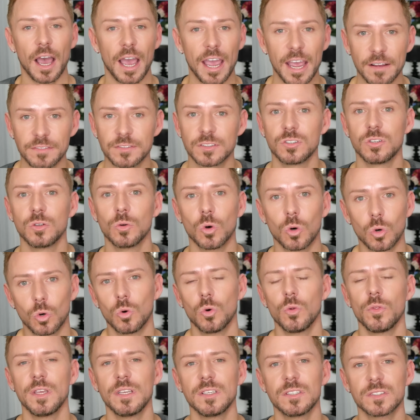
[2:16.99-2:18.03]
I have to do
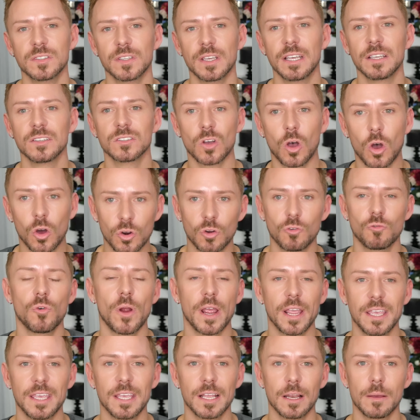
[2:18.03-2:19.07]
all these things on a
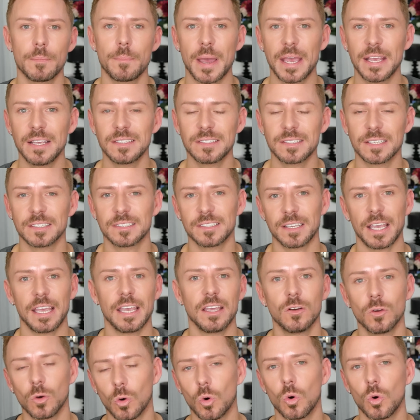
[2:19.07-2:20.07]
regular basis in